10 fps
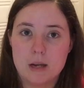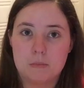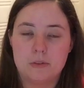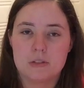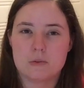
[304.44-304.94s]
and
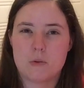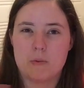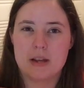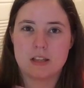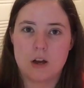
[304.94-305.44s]
blue is what will
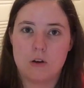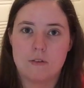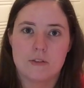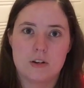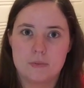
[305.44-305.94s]
make the hole
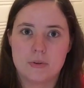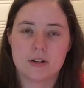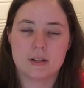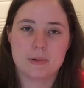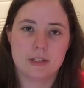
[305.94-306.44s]
for you to put
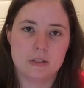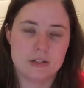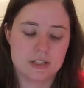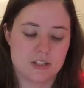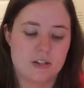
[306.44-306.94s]
a pillow
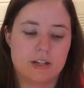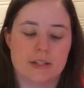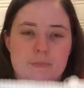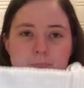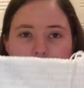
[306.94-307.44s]
insert
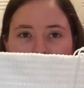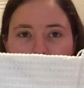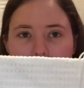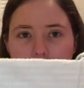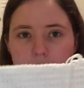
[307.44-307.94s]
in.
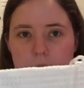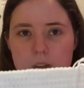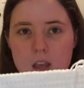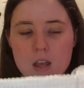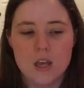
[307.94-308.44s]

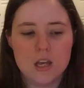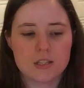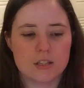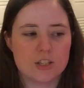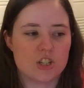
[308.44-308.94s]

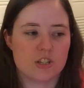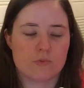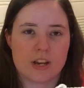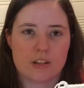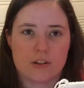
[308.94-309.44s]
So this is just
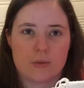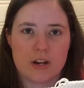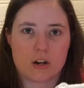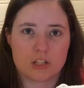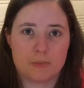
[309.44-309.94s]
regular Red
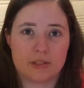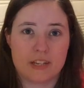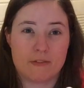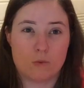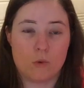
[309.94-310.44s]
Heart Super
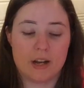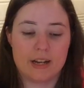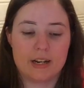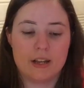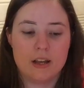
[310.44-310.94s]
Saver
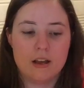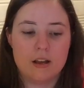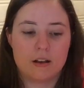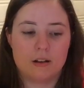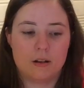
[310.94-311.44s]
white.
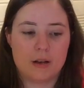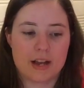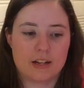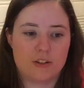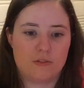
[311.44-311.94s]
I
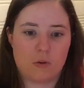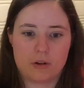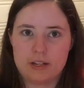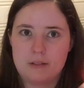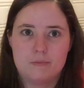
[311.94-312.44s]
gotta do
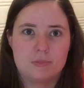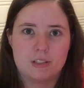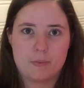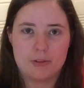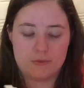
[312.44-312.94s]
40
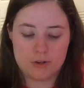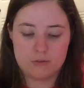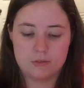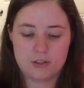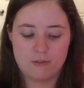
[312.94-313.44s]
something
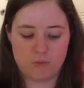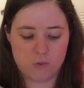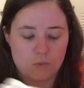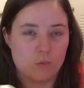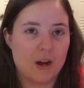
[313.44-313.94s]
rolls of
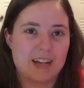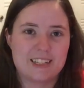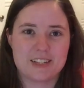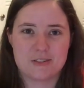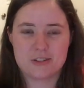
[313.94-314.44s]
white
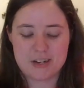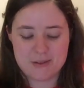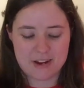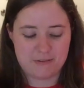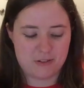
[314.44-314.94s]
single crochet
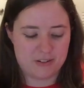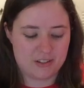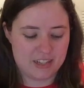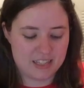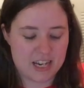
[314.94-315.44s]
back and forth,
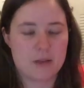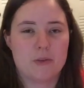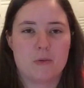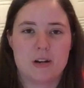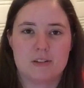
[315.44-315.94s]
so that's taking me
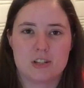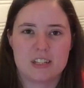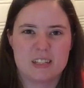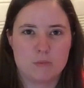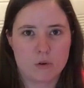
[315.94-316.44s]
a while just
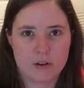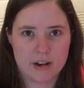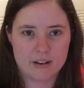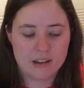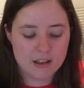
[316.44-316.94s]
because of
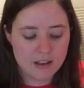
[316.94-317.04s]
boring.